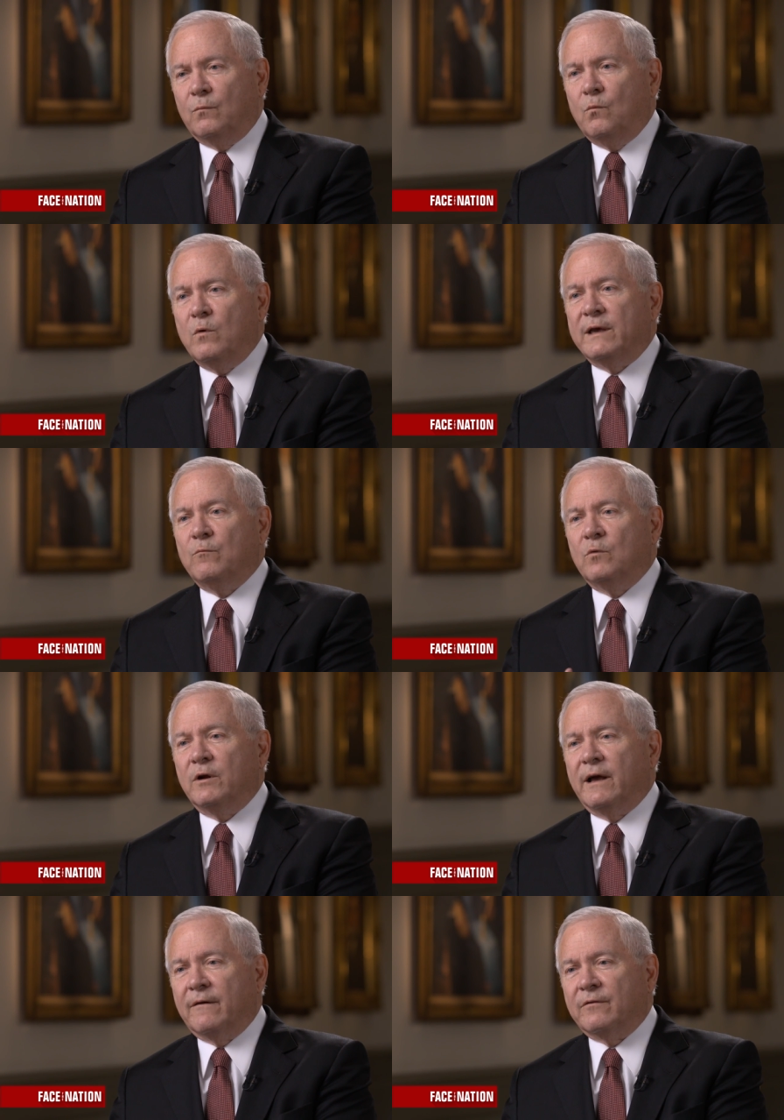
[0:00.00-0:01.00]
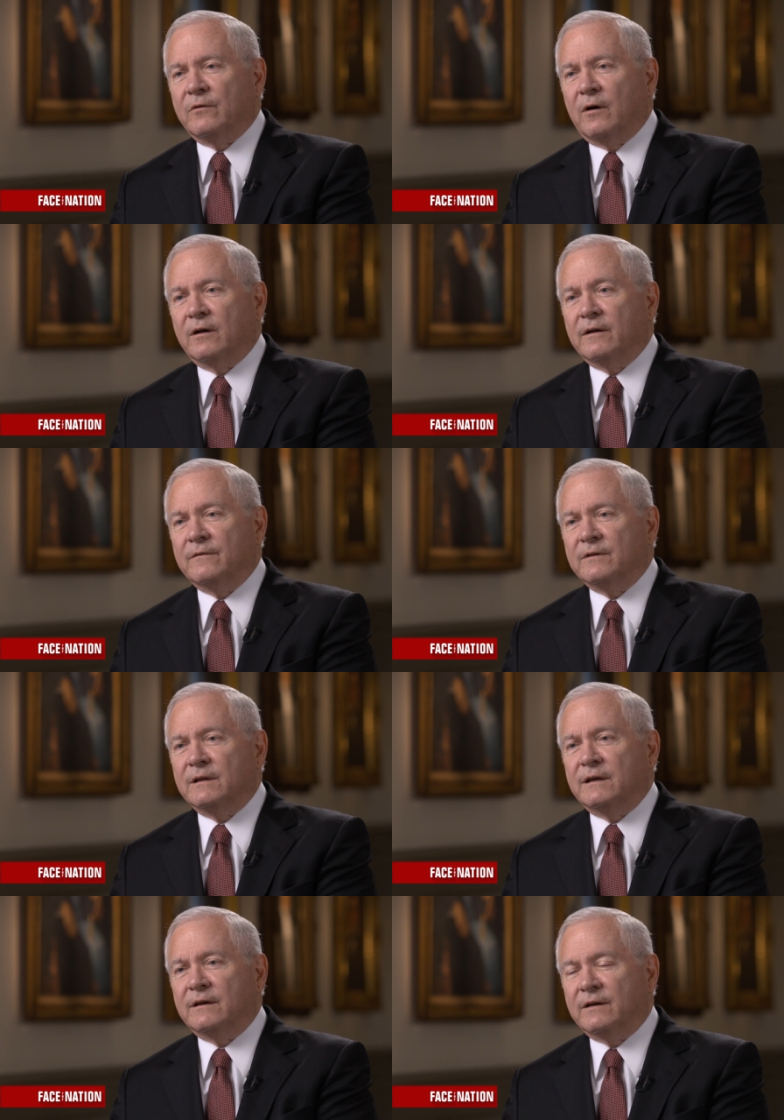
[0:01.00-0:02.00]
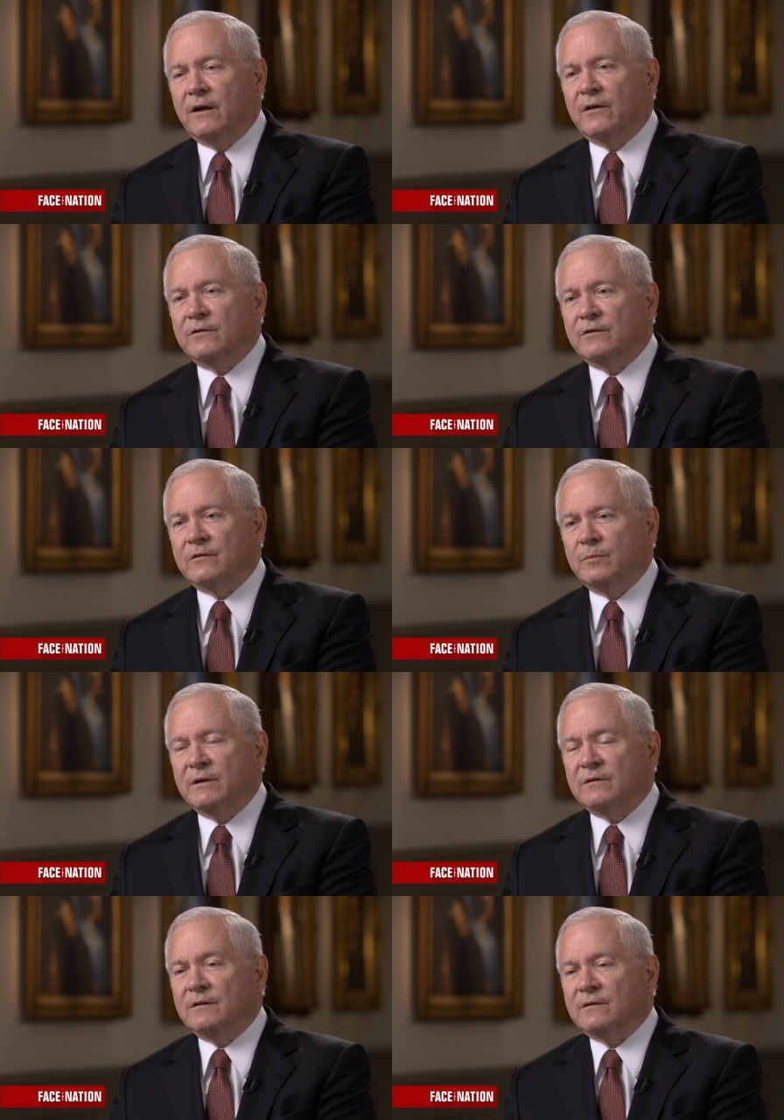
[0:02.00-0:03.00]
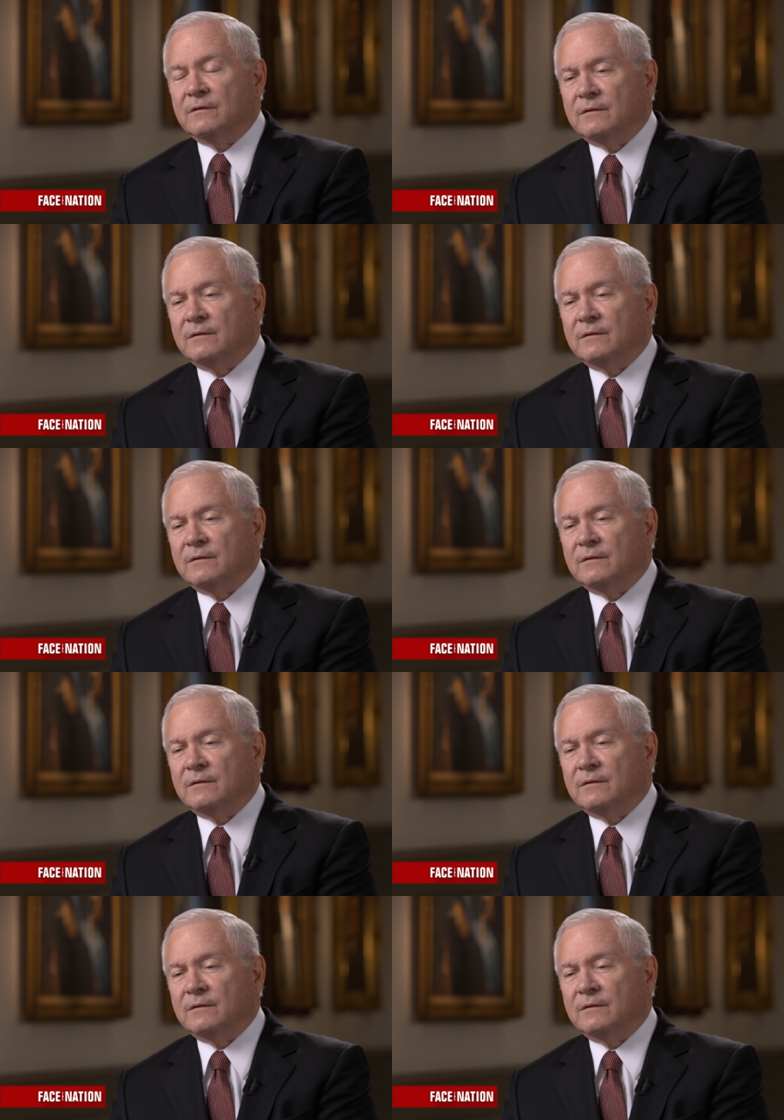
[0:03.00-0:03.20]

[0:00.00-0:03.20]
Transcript: we would have thought of in the intelligence business.